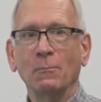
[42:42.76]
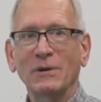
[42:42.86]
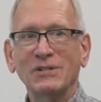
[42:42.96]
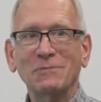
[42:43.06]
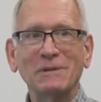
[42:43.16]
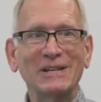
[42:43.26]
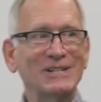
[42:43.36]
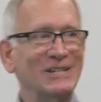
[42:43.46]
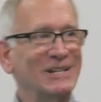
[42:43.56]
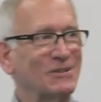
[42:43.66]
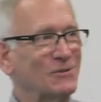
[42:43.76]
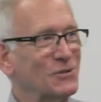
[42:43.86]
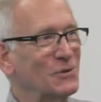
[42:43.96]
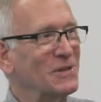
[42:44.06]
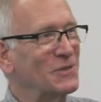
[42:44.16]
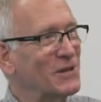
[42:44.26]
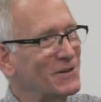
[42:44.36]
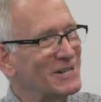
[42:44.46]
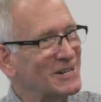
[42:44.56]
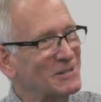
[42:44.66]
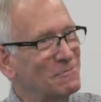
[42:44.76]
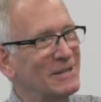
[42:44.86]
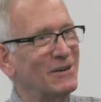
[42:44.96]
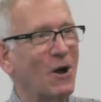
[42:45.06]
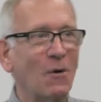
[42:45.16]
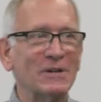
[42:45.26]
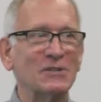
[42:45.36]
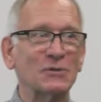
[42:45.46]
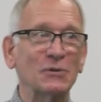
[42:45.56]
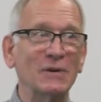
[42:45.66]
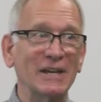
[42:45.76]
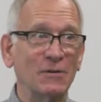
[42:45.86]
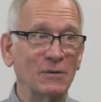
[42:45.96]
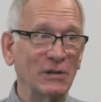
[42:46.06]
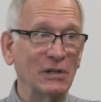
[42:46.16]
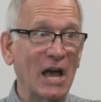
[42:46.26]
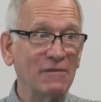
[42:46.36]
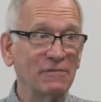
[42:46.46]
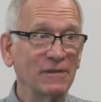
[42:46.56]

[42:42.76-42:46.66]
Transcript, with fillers: But just because things are true in theory doesn't mean they're always true in real life.